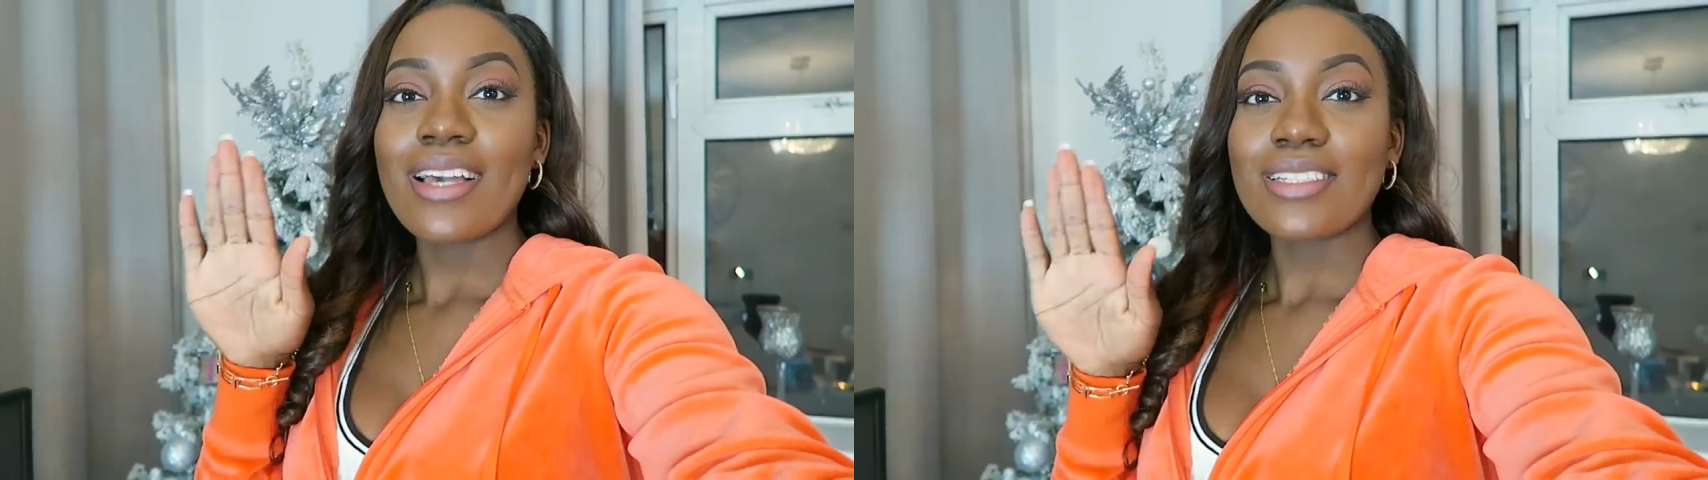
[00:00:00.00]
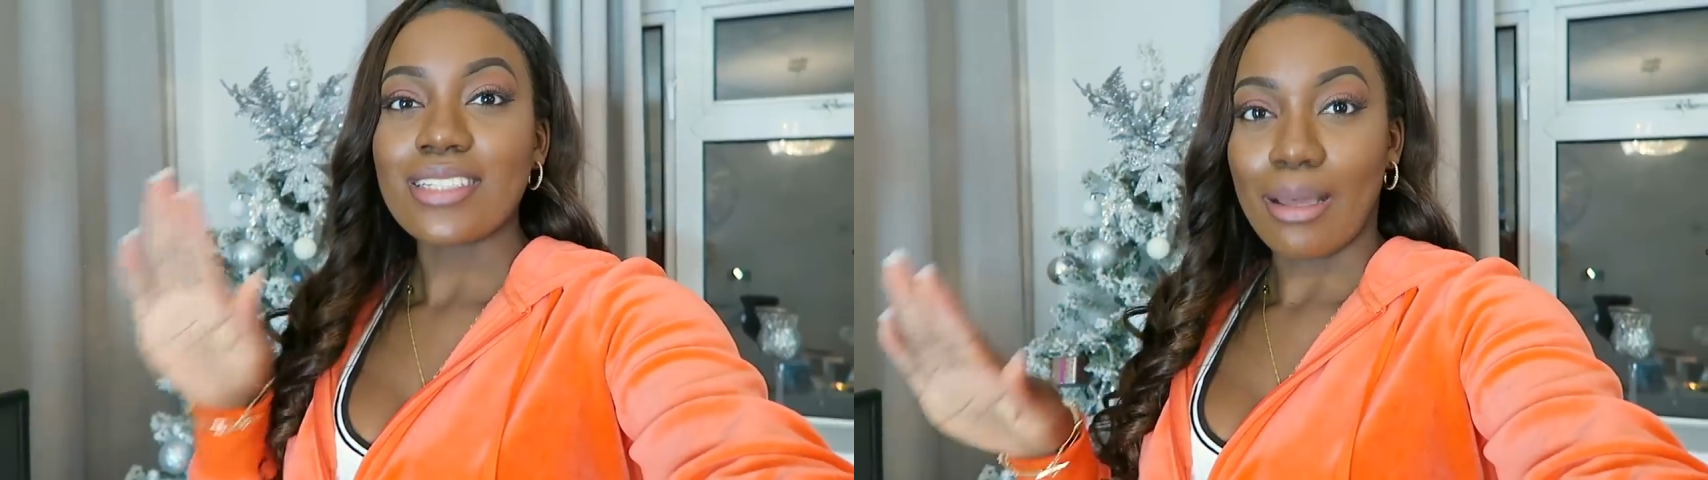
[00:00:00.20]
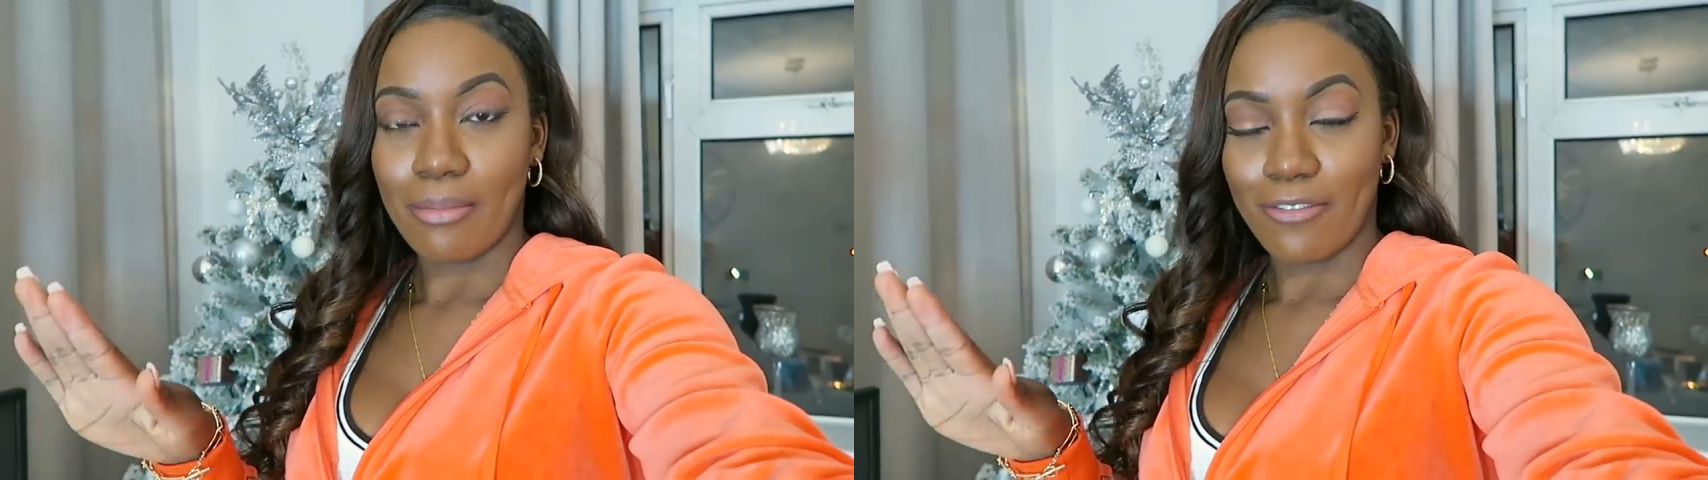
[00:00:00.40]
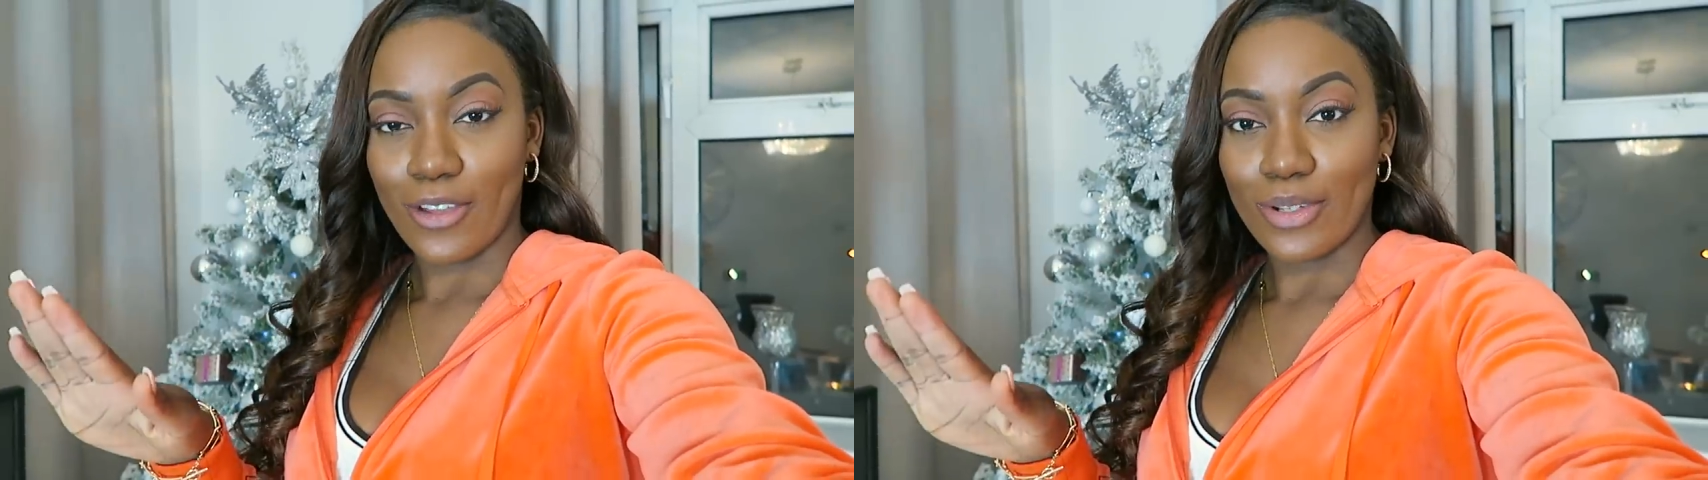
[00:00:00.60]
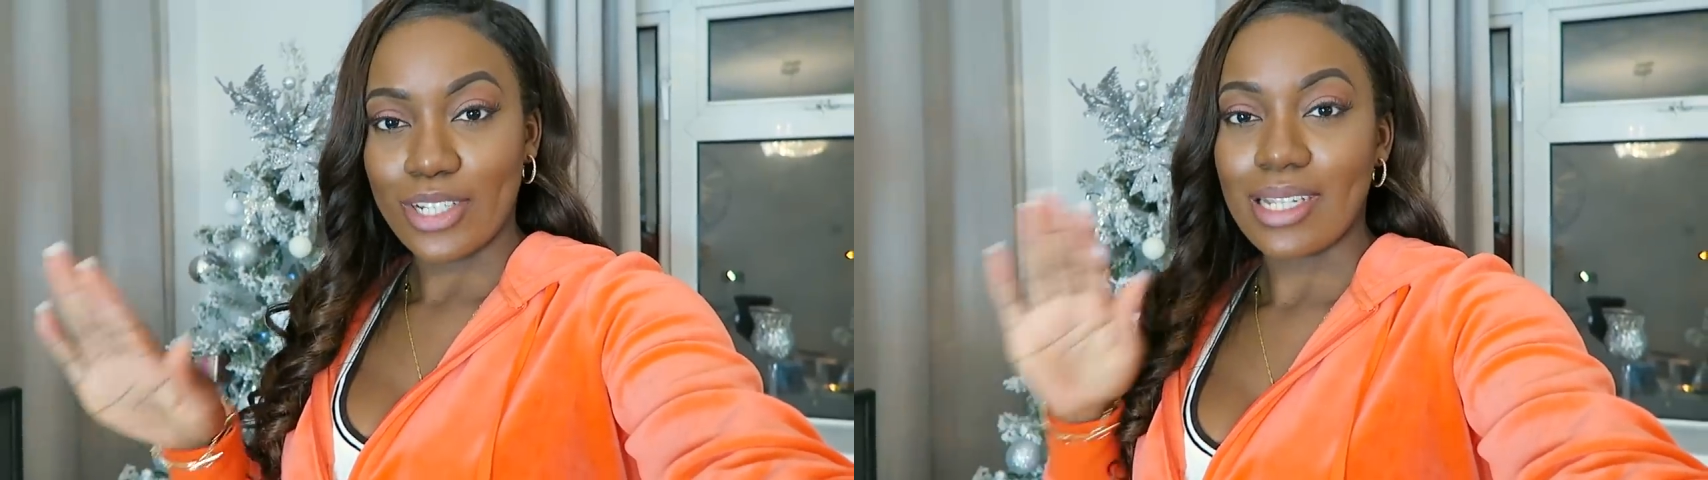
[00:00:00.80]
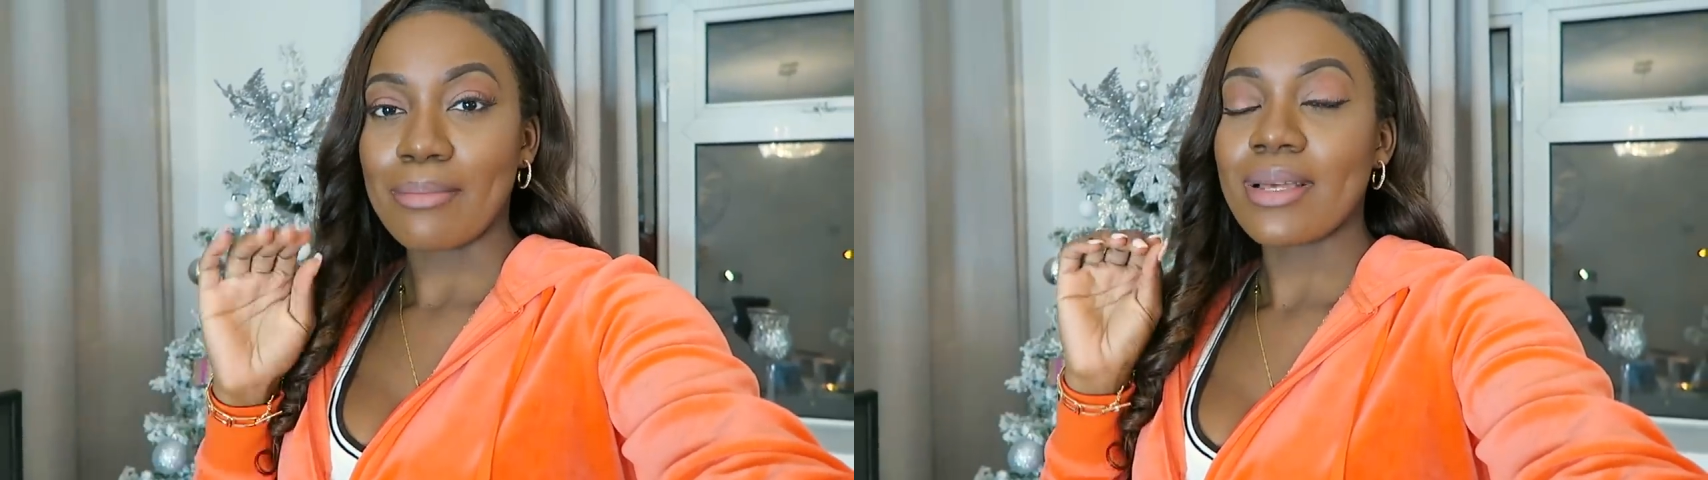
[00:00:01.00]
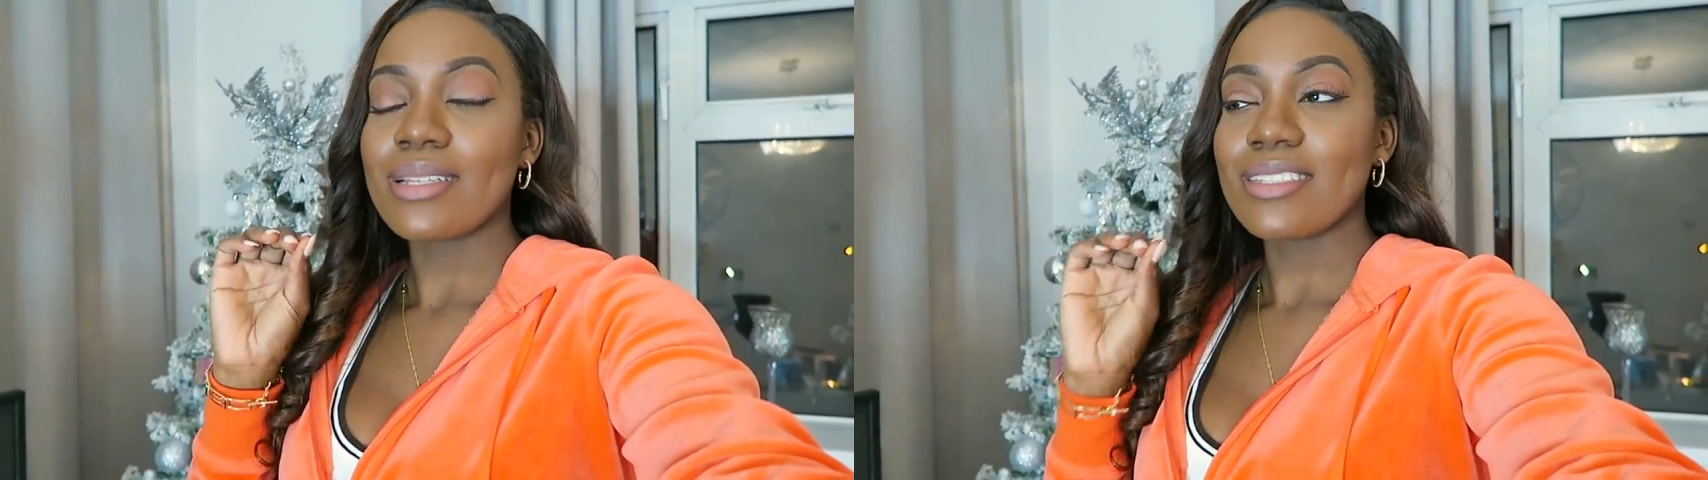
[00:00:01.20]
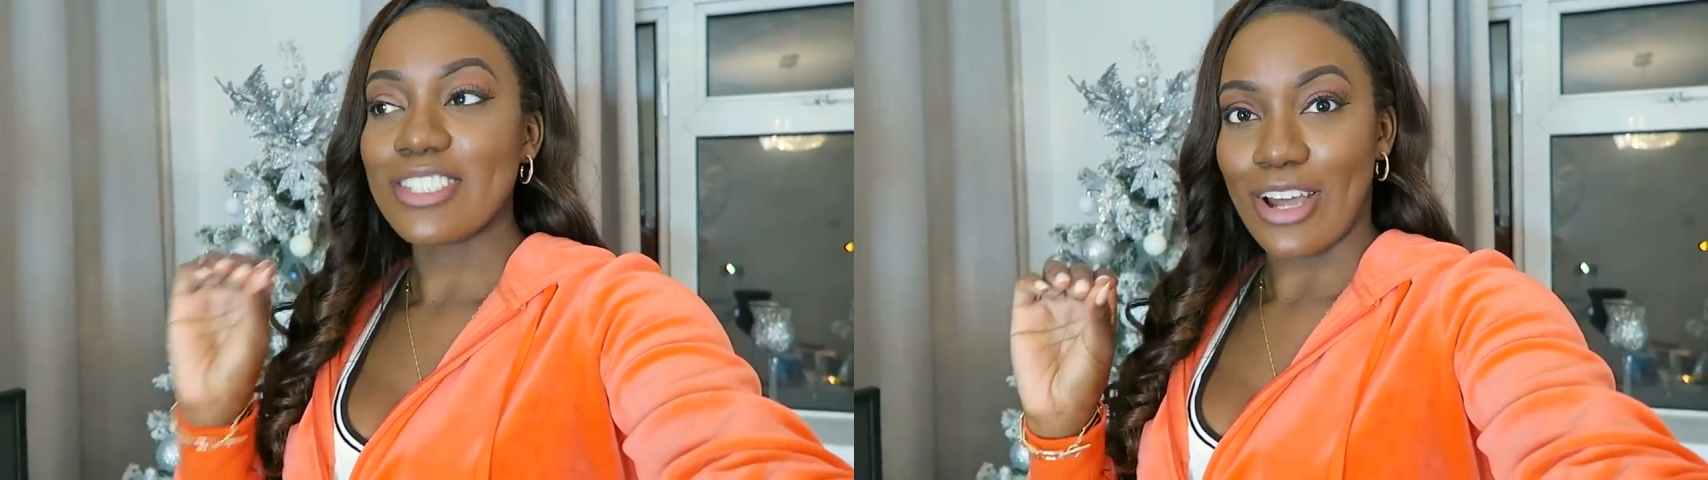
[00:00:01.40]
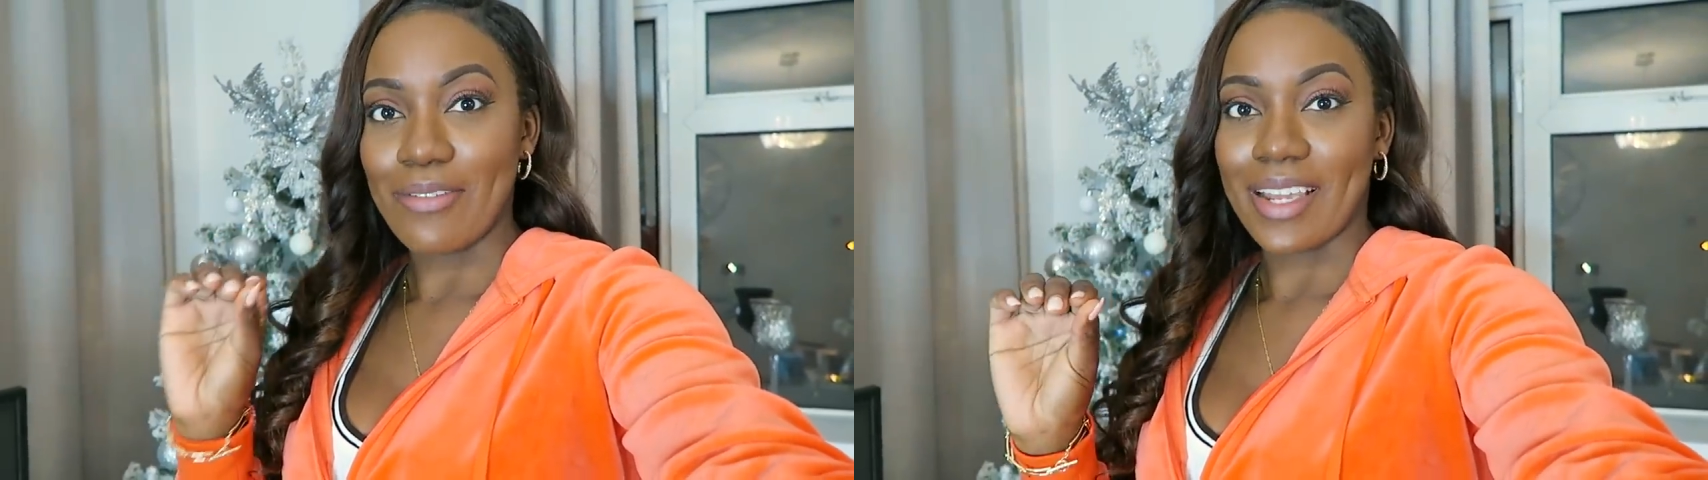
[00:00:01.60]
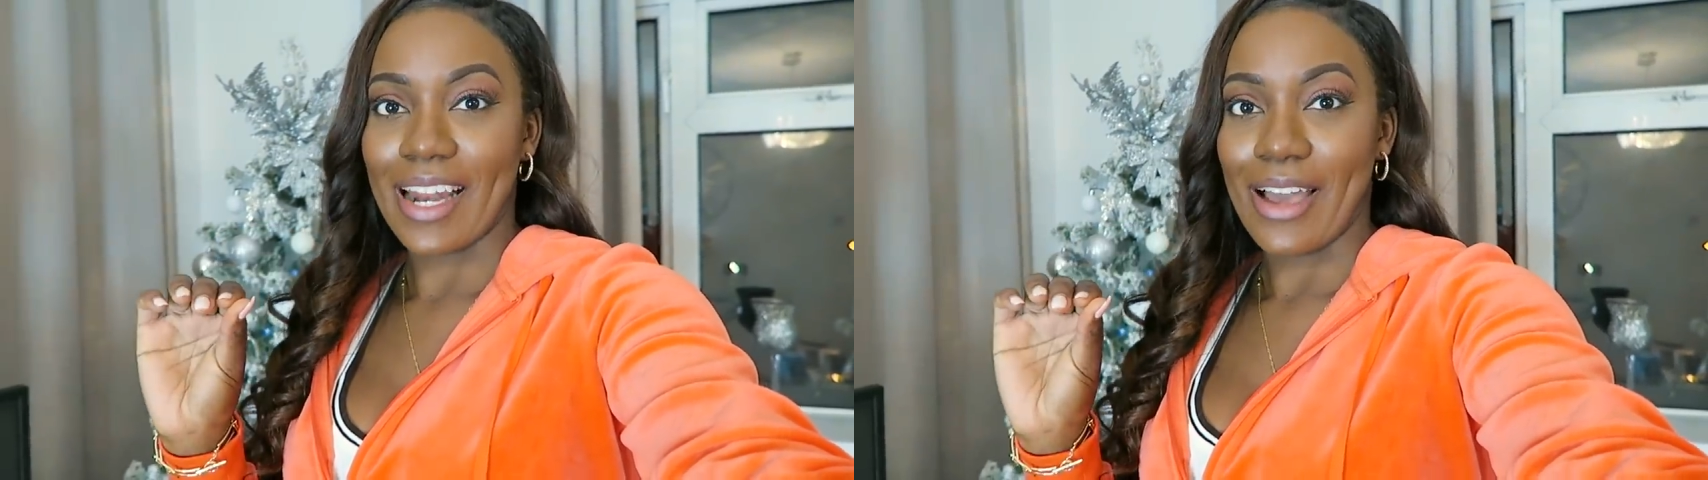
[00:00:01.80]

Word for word: some food because I'm starving